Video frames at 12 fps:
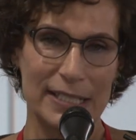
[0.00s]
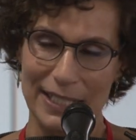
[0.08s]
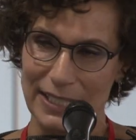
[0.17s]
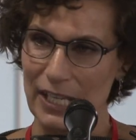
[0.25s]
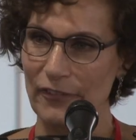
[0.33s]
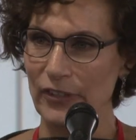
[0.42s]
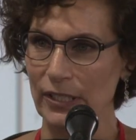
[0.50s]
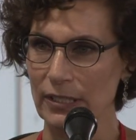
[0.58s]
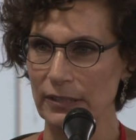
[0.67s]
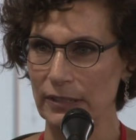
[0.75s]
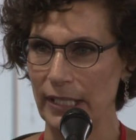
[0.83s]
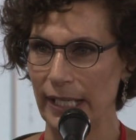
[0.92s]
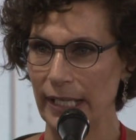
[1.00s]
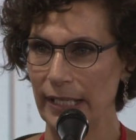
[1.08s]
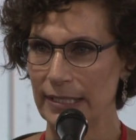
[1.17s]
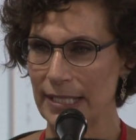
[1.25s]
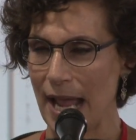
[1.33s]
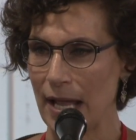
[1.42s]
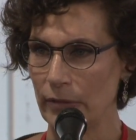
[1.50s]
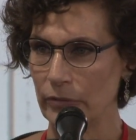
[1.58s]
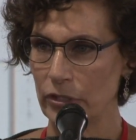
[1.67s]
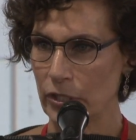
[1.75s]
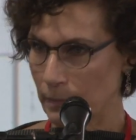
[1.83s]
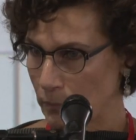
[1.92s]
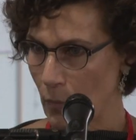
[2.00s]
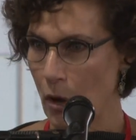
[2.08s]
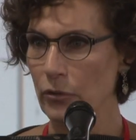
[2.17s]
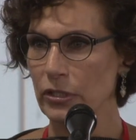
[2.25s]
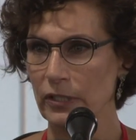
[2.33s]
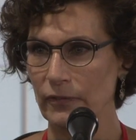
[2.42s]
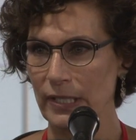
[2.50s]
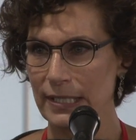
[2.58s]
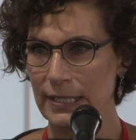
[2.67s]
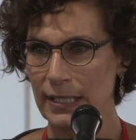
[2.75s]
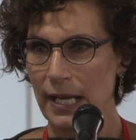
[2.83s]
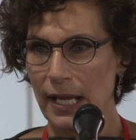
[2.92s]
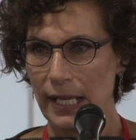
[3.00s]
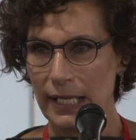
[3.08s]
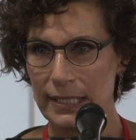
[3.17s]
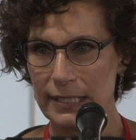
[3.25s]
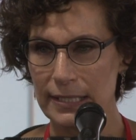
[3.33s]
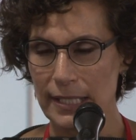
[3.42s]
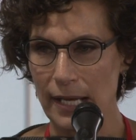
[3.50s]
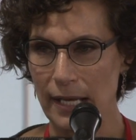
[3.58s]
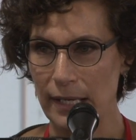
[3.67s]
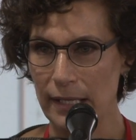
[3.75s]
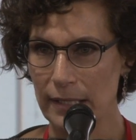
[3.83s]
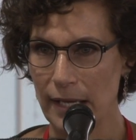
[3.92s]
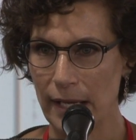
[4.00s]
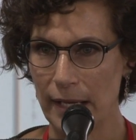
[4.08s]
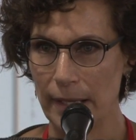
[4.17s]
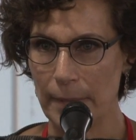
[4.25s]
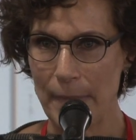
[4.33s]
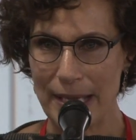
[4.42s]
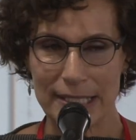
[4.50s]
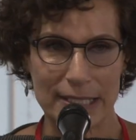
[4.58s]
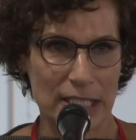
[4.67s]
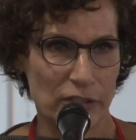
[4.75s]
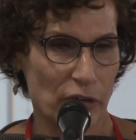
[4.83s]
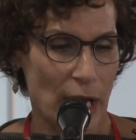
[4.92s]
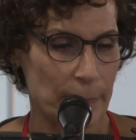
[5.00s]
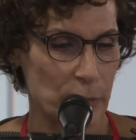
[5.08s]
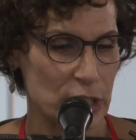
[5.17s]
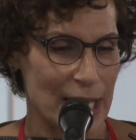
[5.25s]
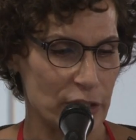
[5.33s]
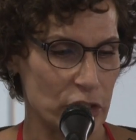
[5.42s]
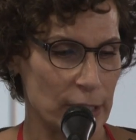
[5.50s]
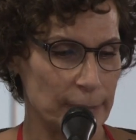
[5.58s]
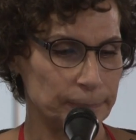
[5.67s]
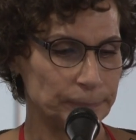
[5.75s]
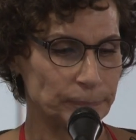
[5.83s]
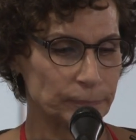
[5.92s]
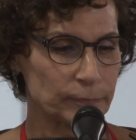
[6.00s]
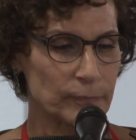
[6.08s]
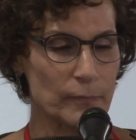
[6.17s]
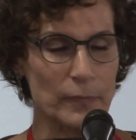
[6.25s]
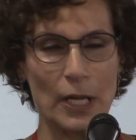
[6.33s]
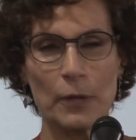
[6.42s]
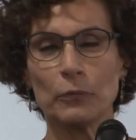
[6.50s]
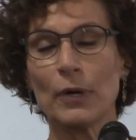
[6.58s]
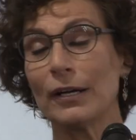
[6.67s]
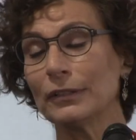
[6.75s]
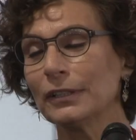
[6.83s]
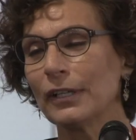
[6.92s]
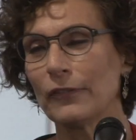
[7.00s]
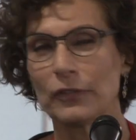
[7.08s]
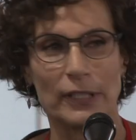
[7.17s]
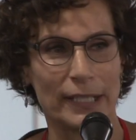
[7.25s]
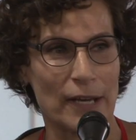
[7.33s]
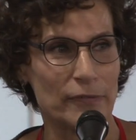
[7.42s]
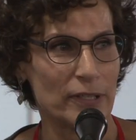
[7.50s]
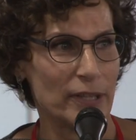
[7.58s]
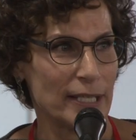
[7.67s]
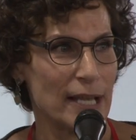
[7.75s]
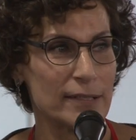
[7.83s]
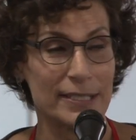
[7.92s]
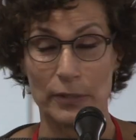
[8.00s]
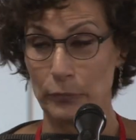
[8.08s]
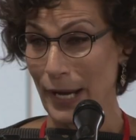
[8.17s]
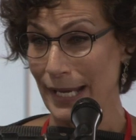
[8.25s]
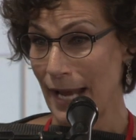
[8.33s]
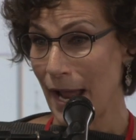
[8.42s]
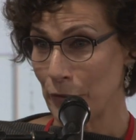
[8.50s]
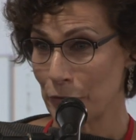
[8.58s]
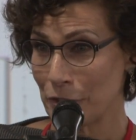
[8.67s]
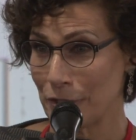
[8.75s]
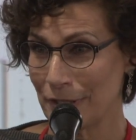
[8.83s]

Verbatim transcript: significantly down to most of his, his uh, uh, medicines for hypertension. Well, like everything else, it ran out.